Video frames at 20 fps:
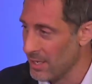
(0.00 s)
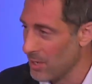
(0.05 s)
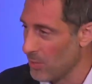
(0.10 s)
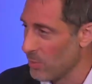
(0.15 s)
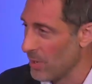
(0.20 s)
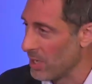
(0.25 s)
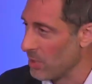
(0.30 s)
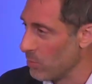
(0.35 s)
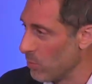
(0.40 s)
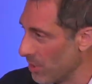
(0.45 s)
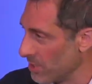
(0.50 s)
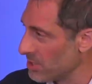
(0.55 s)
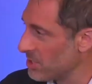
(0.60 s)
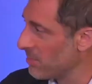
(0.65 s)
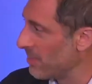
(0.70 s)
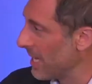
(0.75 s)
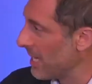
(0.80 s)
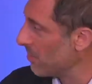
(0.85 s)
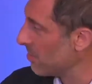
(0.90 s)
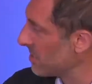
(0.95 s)
where you want to
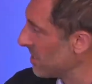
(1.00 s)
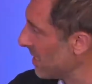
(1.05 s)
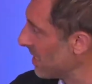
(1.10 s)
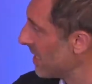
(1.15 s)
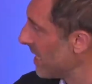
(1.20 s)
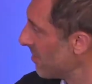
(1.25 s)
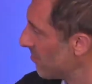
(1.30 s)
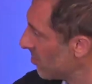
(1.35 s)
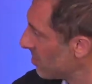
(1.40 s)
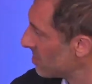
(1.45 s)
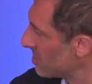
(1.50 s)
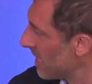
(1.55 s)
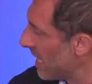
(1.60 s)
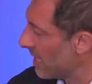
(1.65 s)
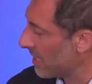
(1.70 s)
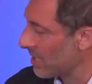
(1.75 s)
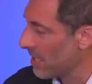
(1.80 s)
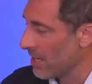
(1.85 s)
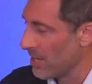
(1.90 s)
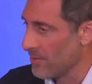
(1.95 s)
be able to leverage
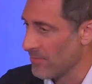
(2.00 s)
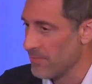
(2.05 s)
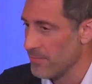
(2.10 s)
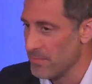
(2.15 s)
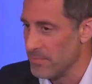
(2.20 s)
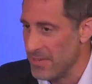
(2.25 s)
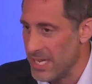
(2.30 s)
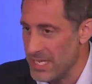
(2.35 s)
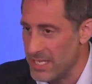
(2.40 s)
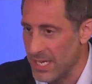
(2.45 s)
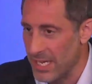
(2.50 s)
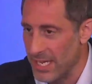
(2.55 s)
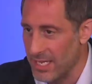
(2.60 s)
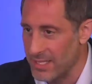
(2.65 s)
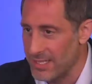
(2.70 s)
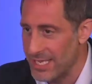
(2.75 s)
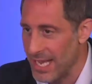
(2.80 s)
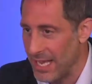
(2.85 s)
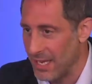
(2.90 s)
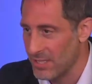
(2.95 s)
that kind of meeting
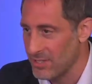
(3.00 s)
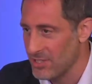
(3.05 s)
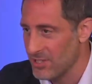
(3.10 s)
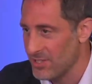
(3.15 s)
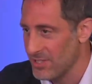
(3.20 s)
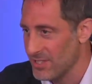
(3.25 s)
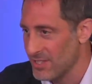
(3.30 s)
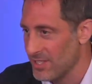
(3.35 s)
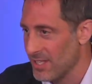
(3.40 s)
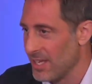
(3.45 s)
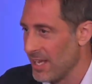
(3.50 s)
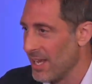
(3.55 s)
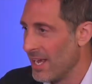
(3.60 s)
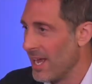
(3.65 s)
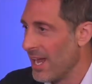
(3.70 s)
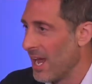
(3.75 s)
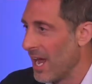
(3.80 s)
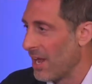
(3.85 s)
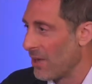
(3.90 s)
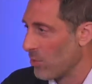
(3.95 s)
intelligence
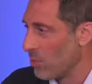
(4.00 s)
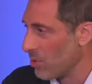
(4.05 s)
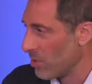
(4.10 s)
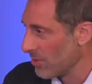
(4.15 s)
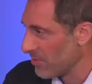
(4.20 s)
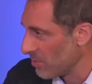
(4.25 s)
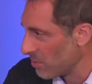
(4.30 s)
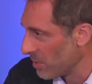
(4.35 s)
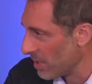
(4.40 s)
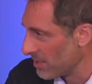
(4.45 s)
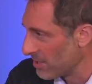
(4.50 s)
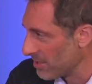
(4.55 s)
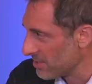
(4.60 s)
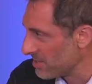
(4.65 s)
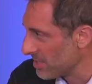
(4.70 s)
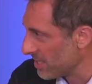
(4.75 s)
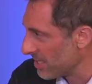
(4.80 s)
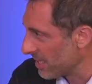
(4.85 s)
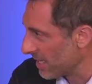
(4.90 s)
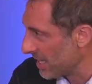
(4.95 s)
and all of the wonders
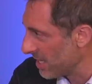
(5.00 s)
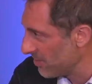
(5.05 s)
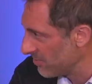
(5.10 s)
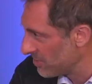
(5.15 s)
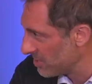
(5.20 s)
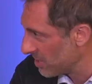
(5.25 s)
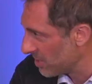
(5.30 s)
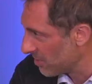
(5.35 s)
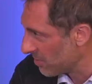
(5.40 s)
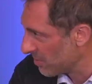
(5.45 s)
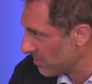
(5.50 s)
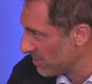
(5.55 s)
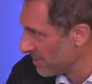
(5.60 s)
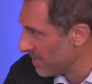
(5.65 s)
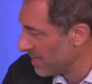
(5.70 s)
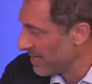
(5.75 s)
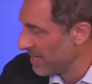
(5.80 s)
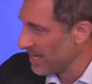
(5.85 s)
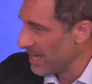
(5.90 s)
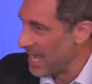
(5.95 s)
that it gives you
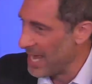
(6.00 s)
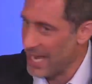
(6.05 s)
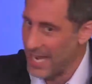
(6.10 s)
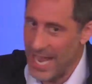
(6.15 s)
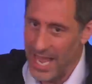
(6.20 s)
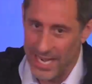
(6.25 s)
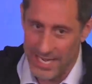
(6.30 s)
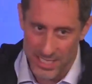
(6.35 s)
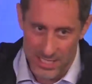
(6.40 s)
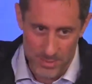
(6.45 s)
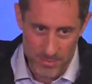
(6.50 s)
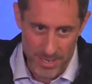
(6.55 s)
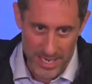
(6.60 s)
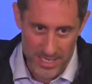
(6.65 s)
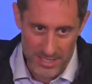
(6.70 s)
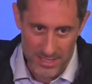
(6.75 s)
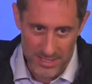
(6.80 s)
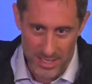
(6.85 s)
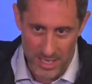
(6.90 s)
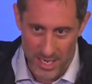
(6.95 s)
in any
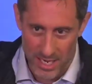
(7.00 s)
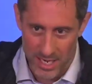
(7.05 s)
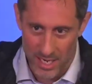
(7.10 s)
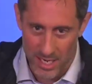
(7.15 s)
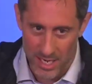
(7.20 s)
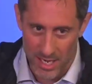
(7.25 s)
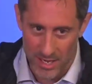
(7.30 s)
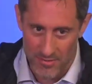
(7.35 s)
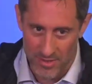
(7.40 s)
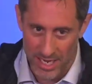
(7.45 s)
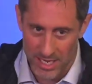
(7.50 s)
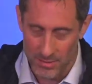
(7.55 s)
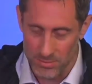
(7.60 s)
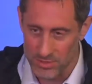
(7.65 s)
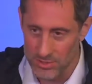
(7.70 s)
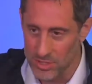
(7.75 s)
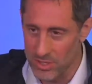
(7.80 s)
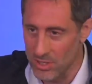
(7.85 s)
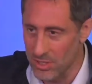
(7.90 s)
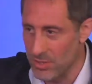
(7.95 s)
space available
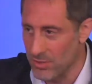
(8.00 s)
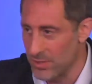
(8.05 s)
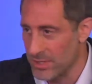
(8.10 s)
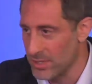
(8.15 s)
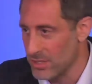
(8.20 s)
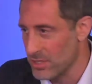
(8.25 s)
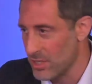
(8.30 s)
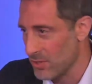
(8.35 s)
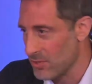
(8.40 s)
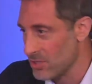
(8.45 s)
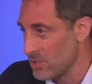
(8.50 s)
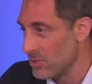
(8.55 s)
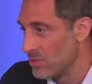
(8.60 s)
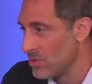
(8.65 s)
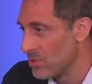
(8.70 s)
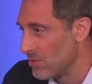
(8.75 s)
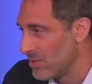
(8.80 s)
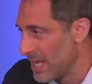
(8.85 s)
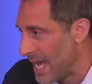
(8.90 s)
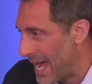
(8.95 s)
to you. And so to
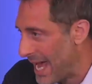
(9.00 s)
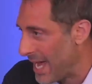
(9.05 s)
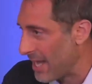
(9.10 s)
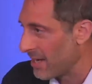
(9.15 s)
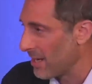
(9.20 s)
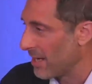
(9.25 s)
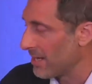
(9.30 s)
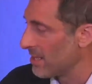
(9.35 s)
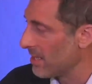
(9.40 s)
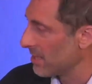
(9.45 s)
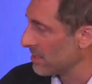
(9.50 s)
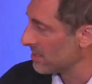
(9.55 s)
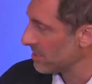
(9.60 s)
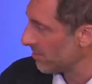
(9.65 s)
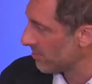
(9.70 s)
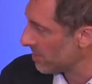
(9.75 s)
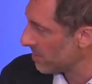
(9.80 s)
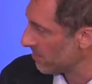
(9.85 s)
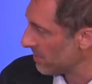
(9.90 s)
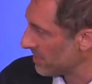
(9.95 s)
do that, I think
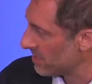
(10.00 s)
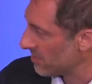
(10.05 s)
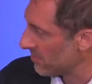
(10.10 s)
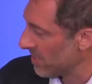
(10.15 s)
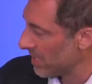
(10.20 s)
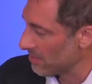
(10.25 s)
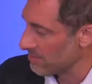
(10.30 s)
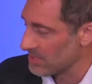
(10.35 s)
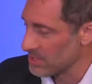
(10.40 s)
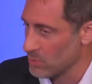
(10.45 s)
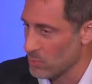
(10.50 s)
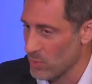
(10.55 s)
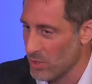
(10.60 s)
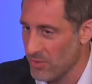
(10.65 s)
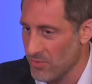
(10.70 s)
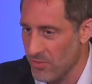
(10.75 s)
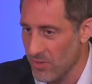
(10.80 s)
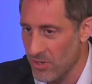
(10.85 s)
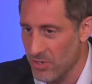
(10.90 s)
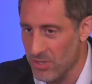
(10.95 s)
some of the big developments we're
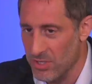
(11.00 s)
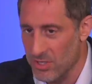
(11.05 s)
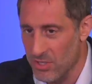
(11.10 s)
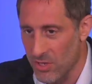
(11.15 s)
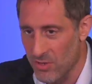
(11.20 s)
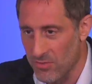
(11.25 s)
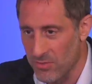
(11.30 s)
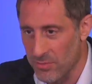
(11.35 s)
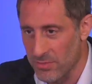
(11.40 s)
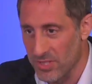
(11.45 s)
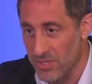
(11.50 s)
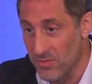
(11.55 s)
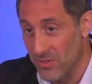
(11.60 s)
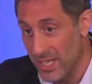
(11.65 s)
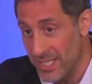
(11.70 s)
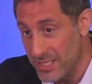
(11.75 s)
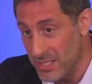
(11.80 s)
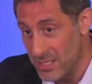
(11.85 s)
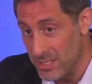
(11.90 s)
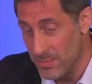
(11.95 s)
focused on from a
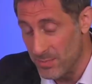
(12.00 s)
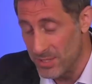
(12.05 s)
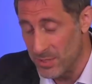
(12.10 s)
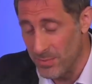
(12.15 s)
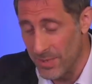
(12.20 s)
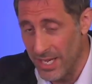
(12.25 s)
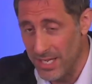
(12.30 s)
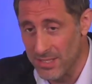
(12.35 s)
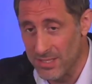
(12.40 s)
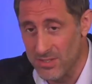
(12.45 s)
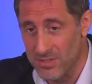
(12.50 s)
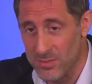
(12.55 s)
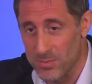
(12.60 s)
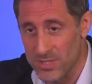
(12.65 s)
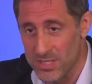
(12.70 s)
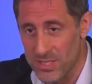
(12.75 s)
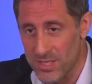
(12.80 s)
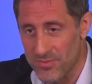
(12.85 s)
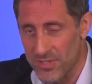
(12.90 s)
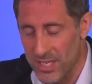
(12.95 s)
devices perspective
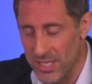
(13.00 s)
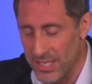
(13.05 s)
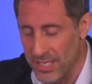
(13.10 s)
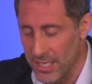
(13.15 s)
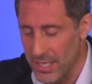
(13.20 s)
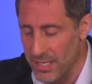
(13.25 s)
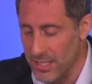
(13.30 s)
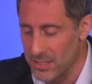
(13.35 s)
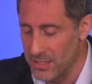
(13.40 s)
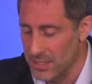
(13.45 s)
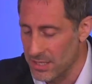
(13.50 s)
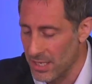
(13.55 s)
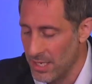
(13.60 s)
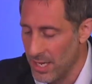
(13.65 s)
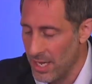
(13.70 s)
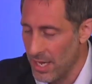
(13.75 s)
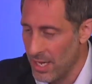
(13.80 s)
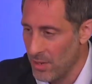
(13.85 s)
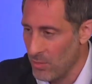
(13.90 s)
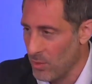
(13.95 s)
specifically is
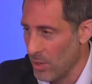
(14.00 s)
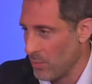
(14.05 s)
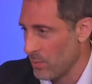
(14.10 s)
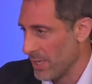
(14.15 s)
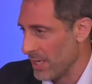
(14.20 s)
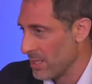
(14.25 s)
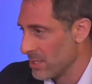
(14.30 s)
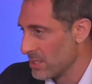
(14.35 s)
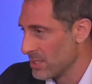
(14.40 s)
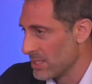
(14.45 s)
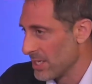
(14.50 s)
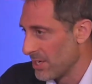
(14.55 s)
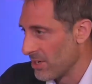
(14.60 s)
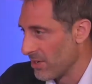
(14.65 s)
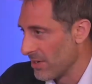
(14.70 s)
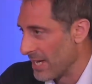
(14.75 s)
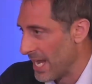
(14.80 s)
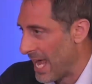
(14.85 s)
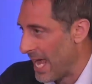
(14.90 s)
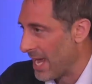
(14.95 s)
what we consider
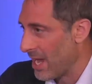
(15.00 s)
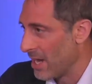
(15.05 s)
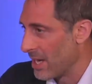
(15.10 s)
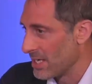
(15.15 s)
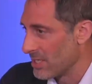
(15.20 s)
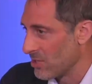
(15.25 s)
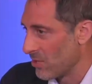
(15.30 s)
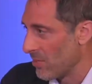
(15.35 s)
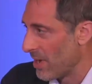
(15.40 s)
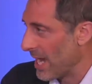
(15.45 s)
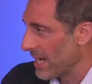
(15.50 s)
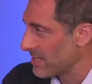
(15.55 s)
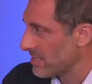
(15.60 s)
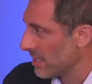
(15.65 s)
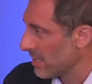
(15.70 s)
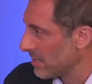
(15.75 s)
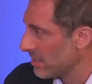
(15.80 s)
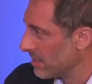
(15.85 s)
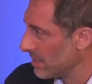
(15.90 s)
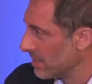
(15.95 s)
an AI
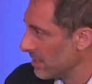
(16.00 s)
director.